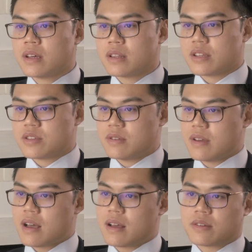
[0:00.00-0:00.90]
they
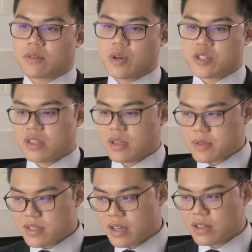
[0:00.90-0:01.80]
question
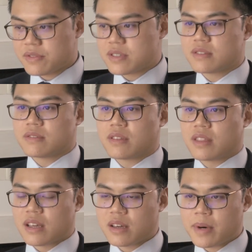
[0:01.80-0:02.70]
themselves,
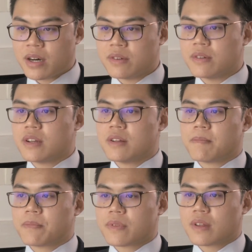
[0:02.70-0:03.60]
think about
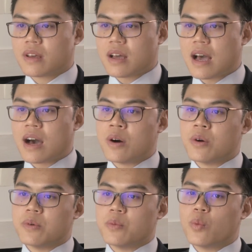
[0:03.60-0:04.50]

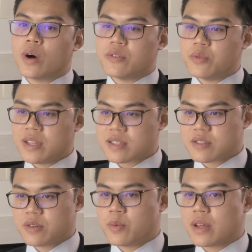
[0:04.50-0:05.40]
what
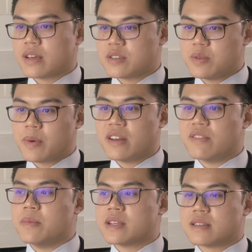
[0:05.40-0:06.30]
risks or what things you might have
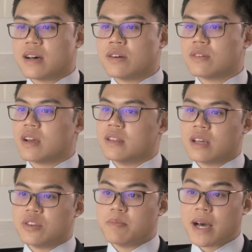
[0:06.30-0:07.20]
missed out, and
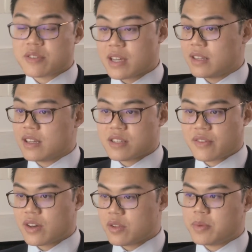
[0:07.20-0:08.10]
then you bounce ideas
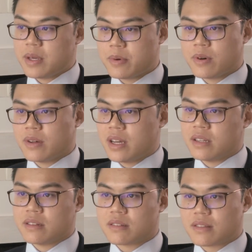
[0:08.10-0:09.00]
off other people,
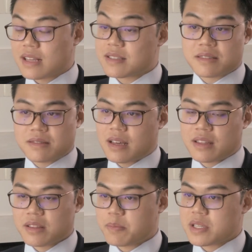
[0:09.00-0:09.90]
and that's, I
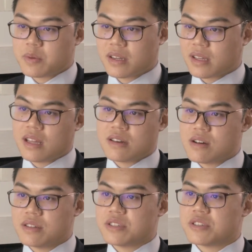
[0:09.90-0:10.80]
think, the best way to gain
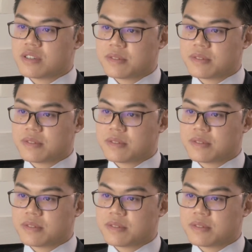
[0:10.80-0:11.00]
knowledge.